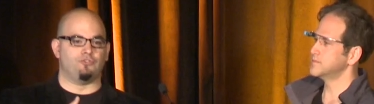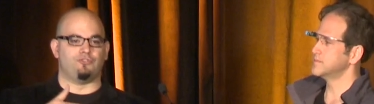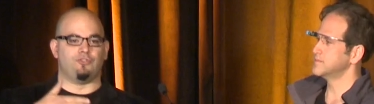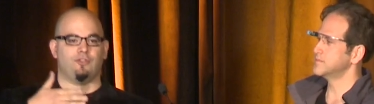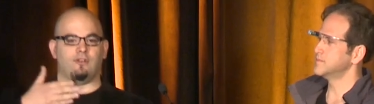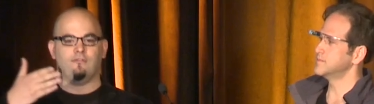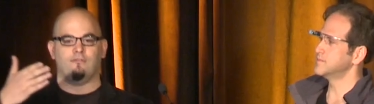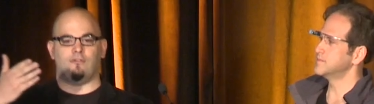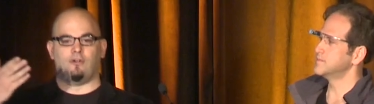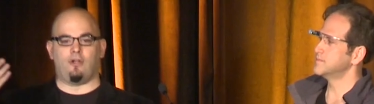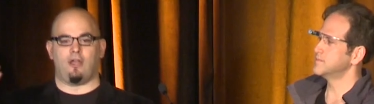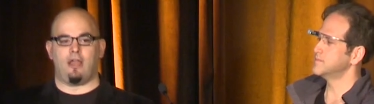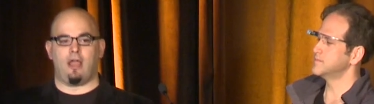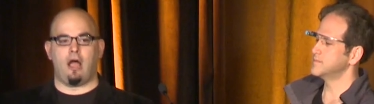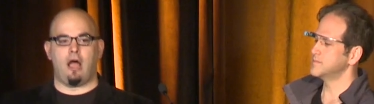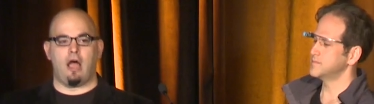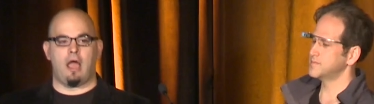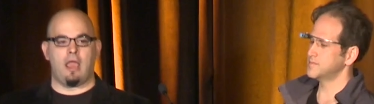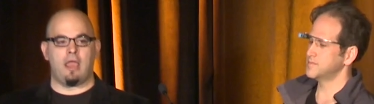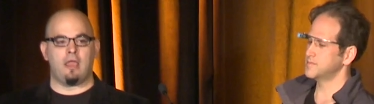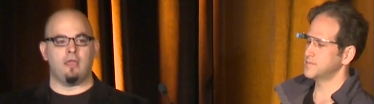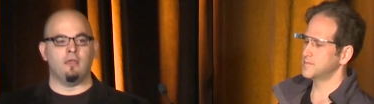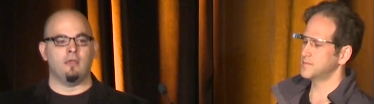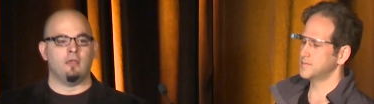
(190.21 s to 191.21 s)
Speaker 1: interested and very
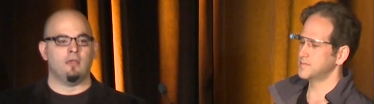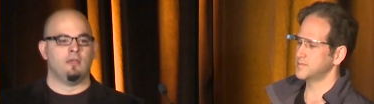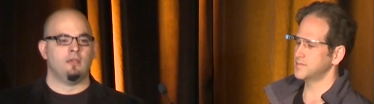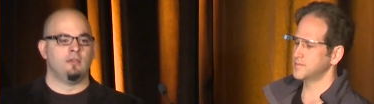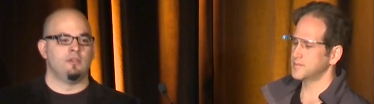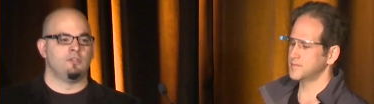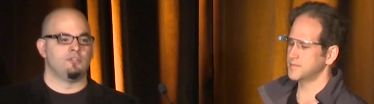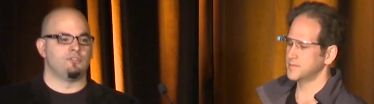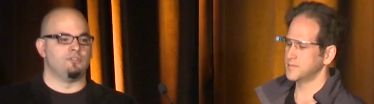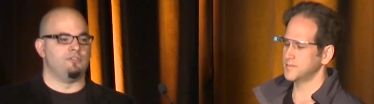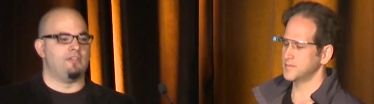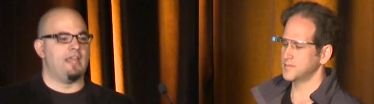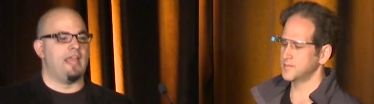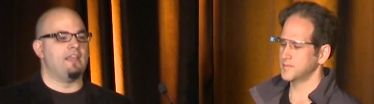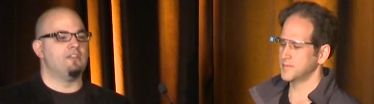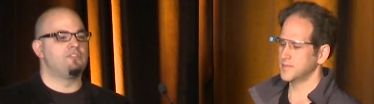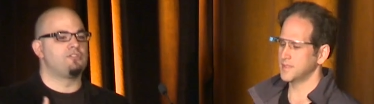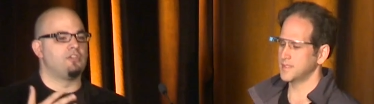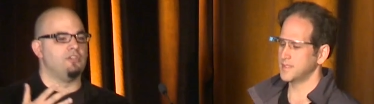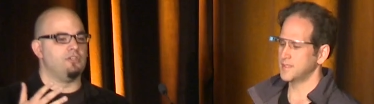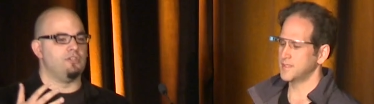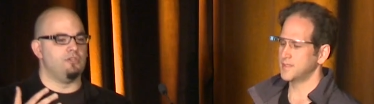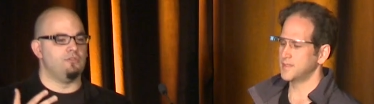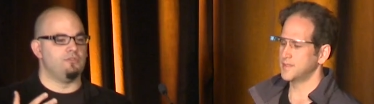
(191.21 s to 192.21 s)
high. So
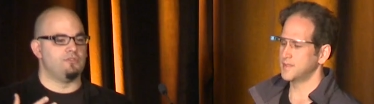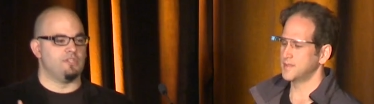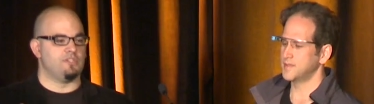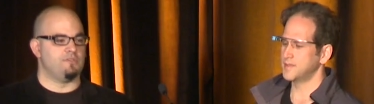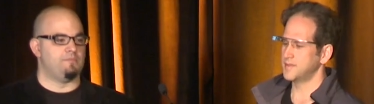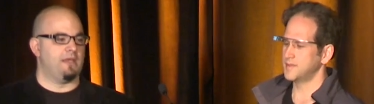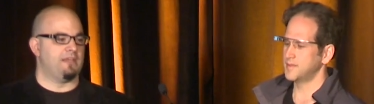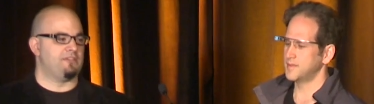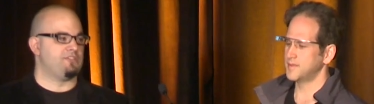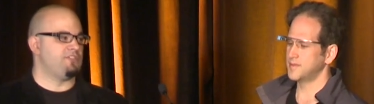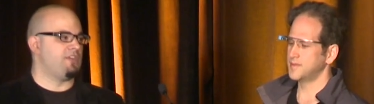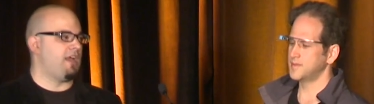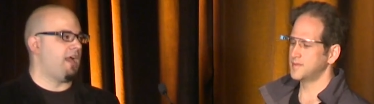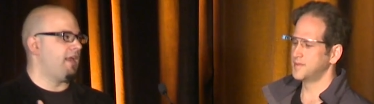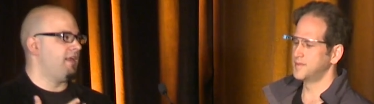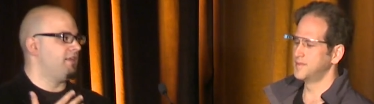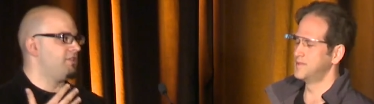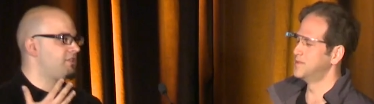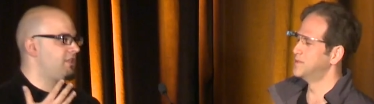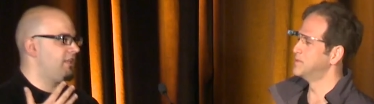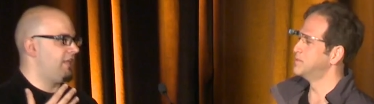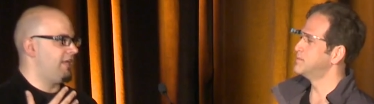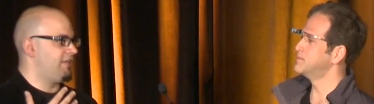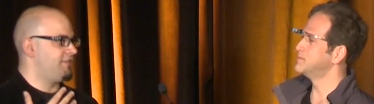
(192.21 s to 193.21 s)
Dan's going to use his best
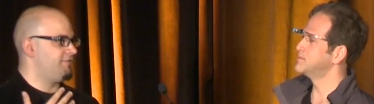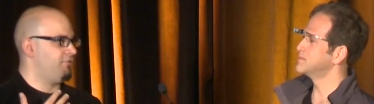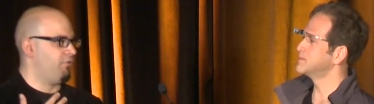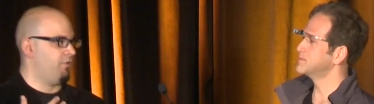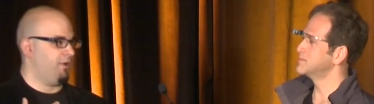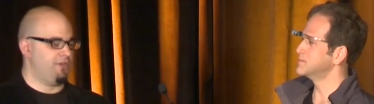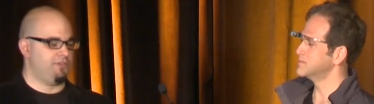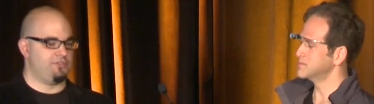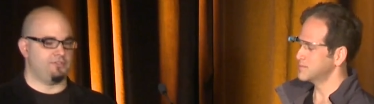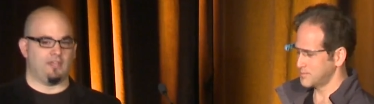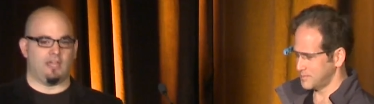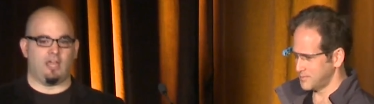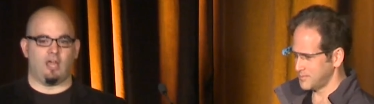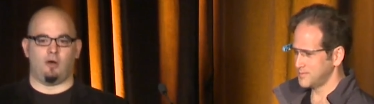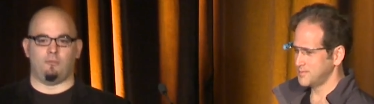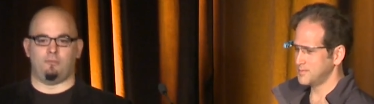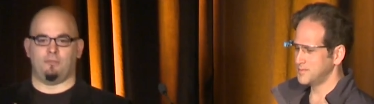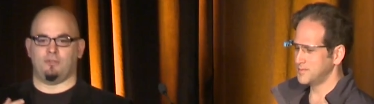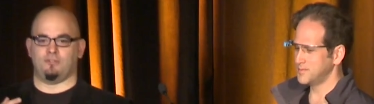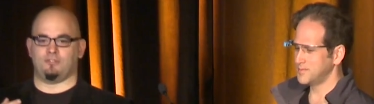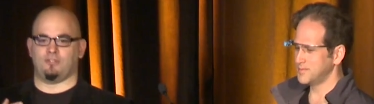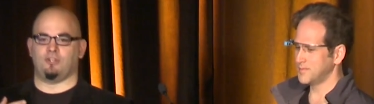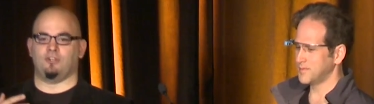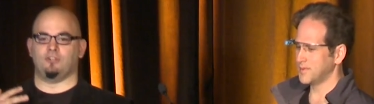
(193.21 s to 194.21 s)
science class voice to
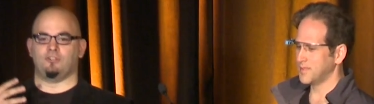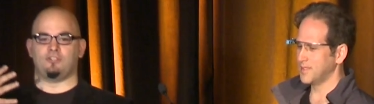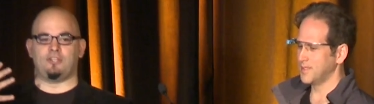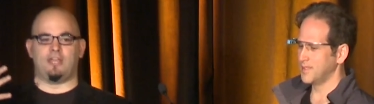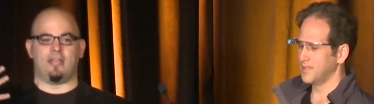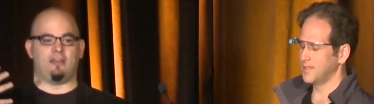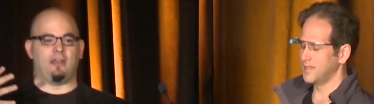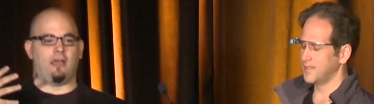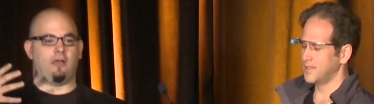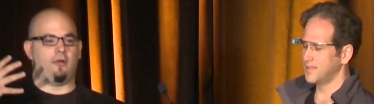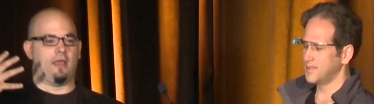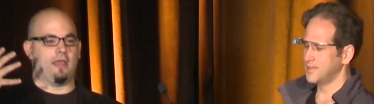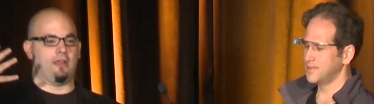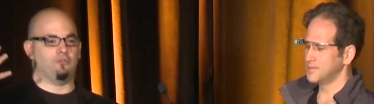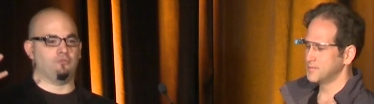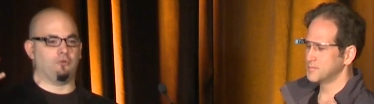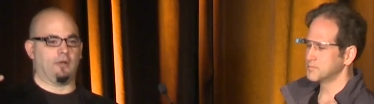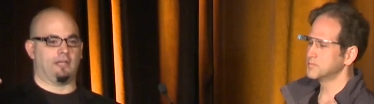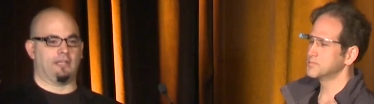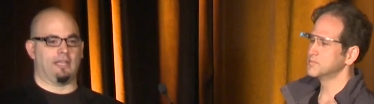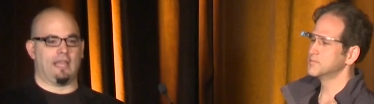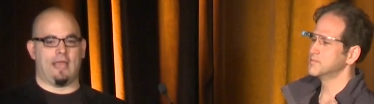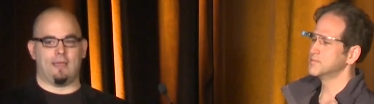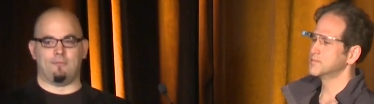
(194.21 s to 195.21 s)
help us understand how
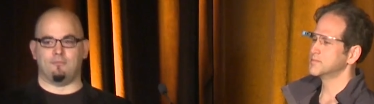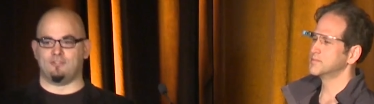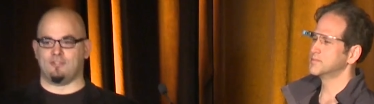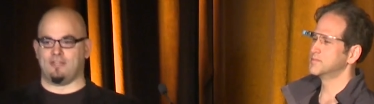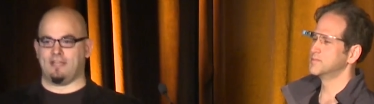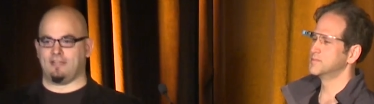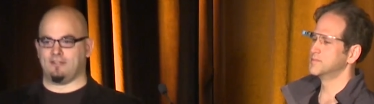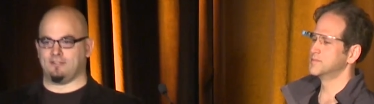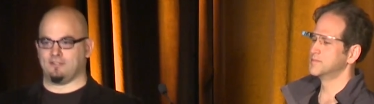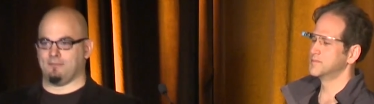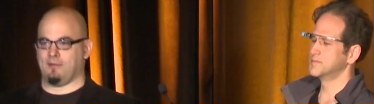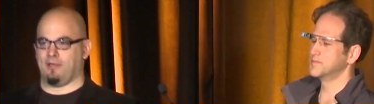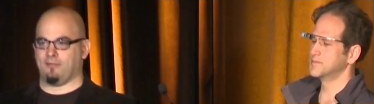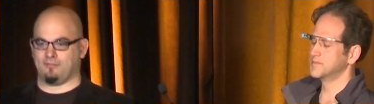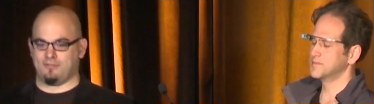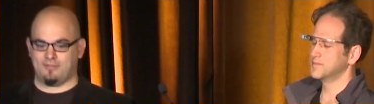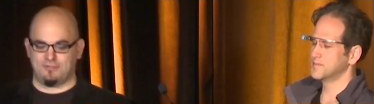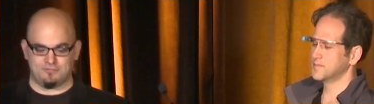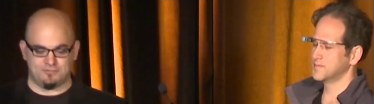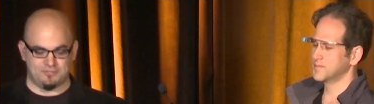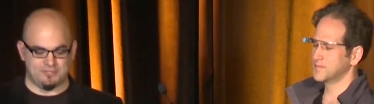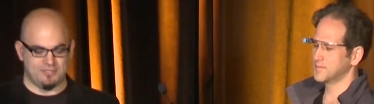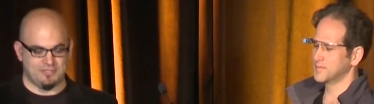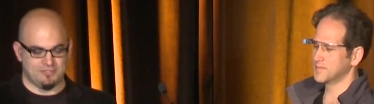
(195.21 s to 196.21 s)
Android Labs thinks
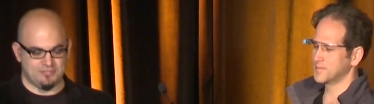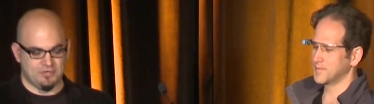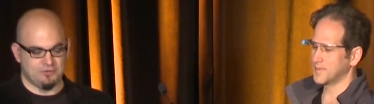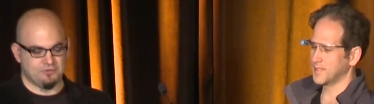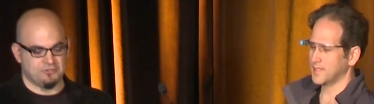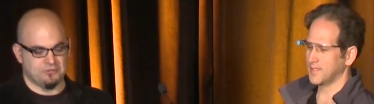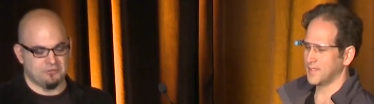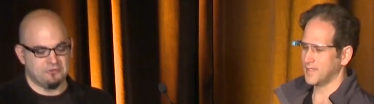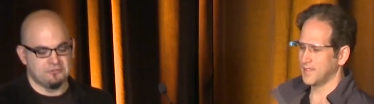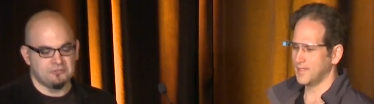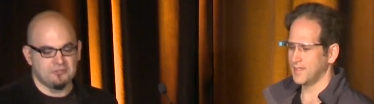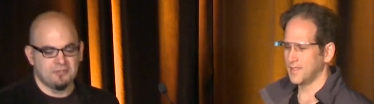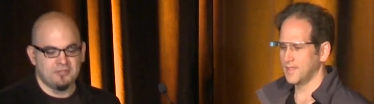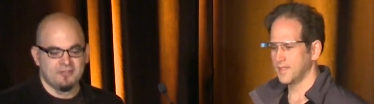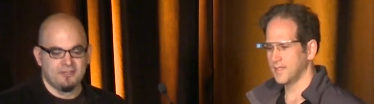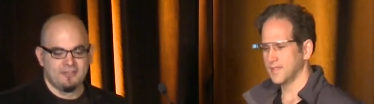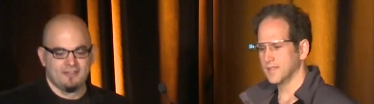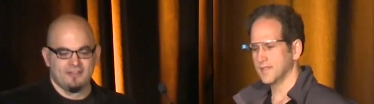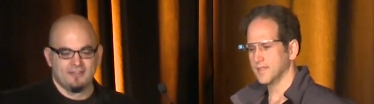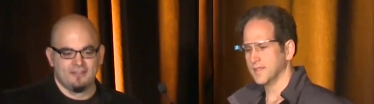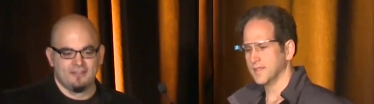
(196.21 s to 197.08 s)
about these, these users.